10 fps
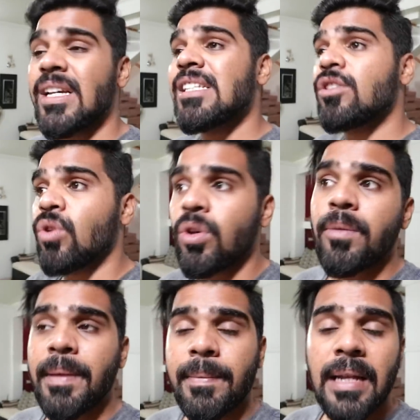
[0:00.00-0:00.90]
guys, though you
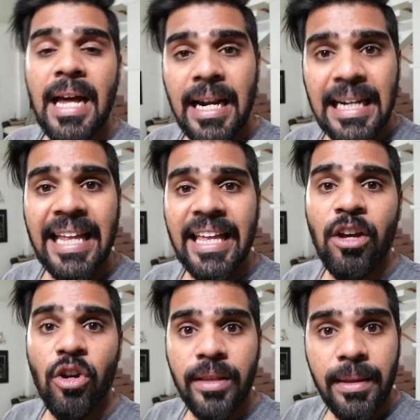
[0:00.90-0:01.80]
people are
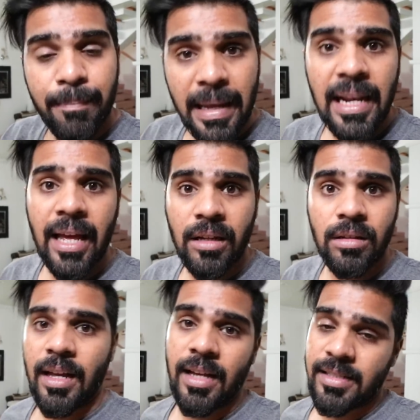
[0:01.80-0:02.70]
clicking on the bell
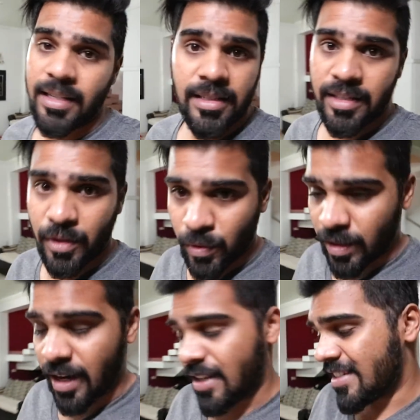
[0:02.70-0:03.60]
icon, I seriously
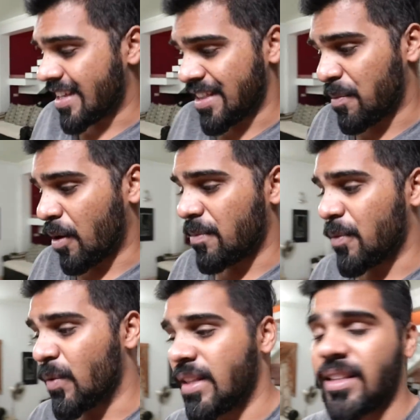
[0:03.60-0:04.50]
don't understand the
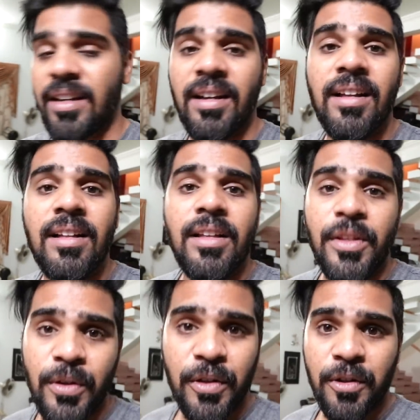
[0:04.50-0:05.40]
problem with
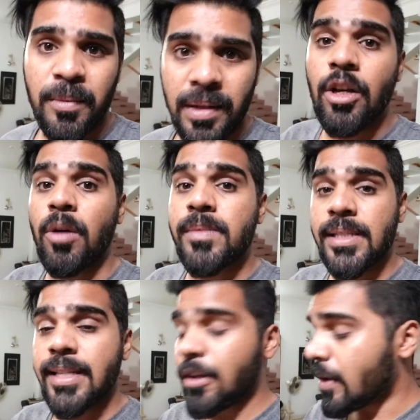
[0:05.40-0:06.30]
YouTube. The
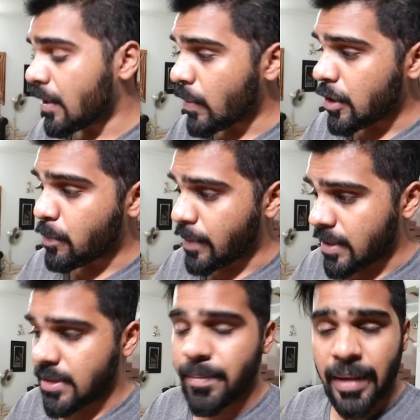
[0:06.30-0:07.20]
options that you get when you
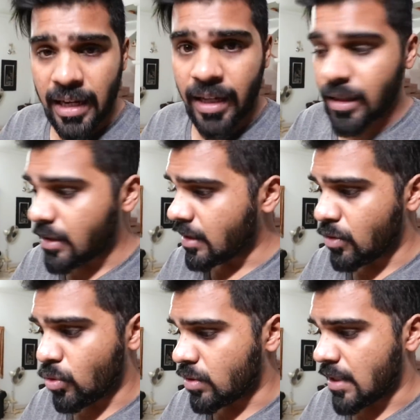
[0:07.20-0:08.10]
press the bell icon,
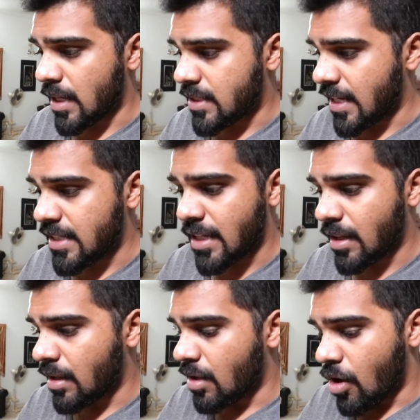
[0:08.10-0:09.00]
those are
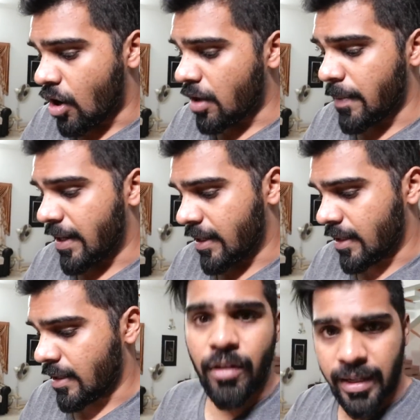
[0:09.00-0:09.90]
changing
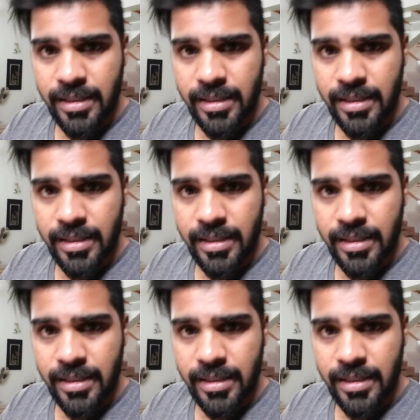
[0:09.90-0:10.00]
automatically. For